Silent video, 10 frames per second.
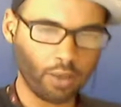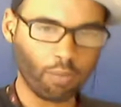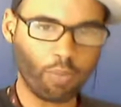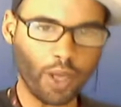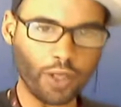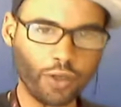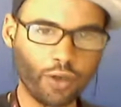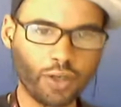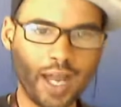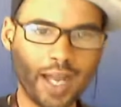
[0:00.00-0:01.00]
But
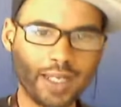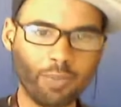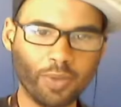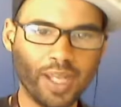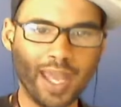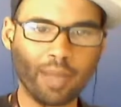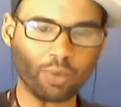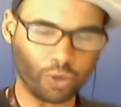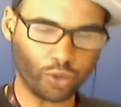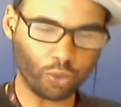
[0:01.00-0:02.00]
you're not going to be able
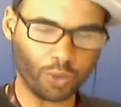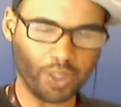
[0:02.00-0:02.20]
to